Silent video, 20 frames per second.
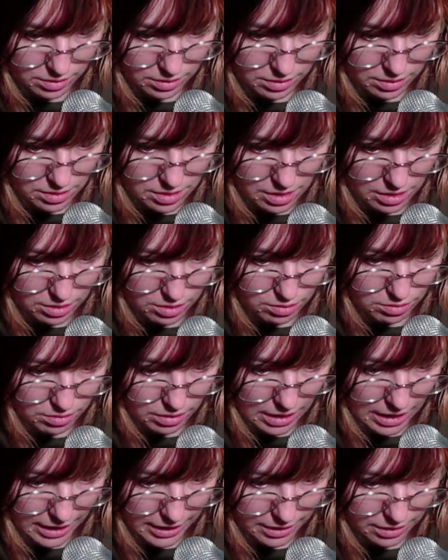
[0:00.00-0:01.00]
is that too
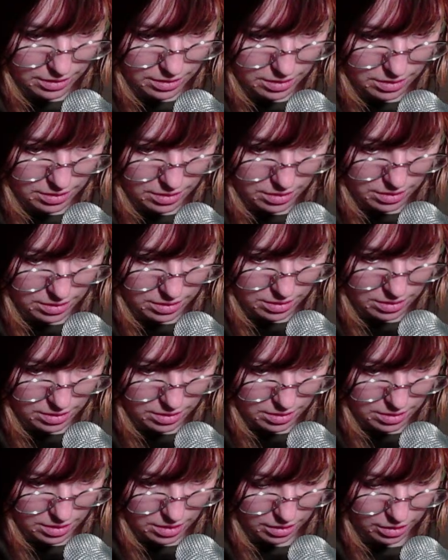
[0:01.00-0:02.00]
light?
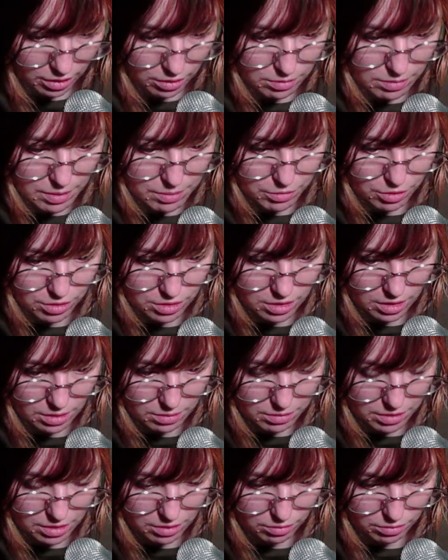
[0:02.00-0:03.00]
I gotta remember it's gonna
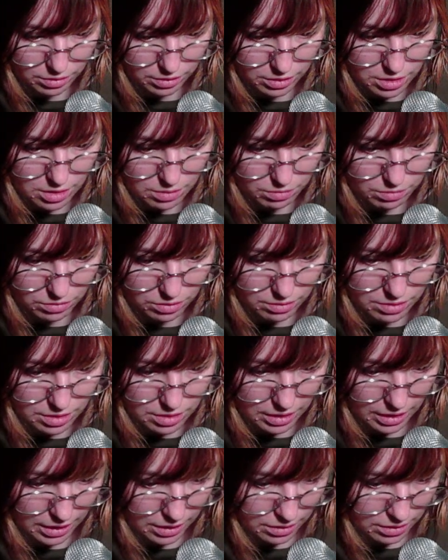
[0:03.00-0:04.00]
be at a really small
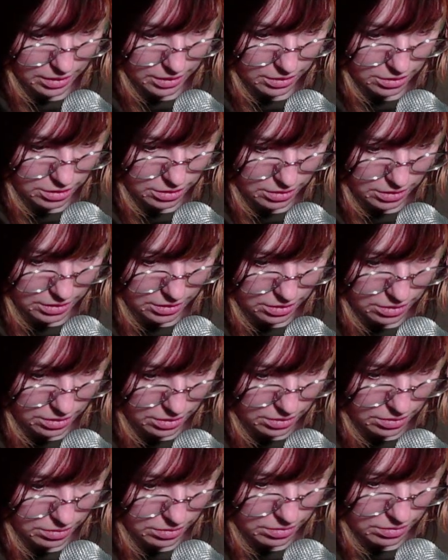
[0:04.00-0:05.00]
scale, actually.
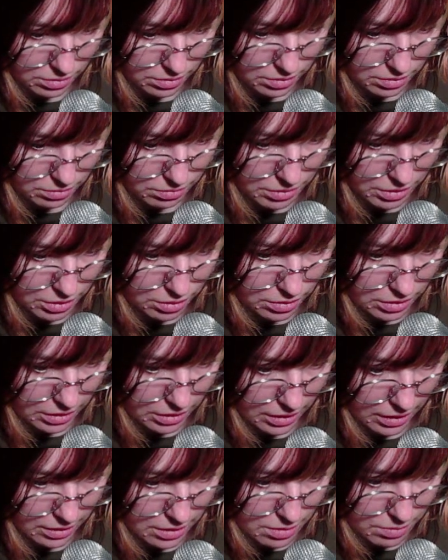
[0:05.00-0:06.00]
So we do need
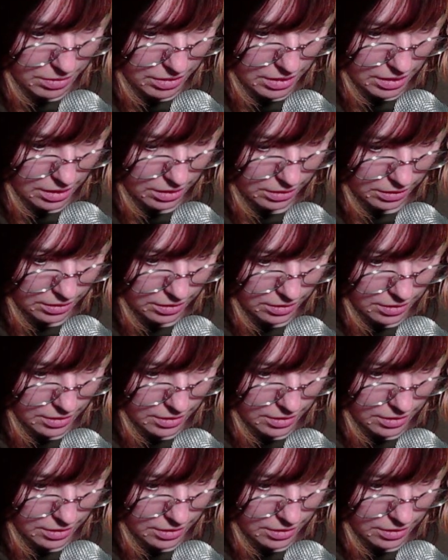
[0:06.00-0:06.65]
that to be darker.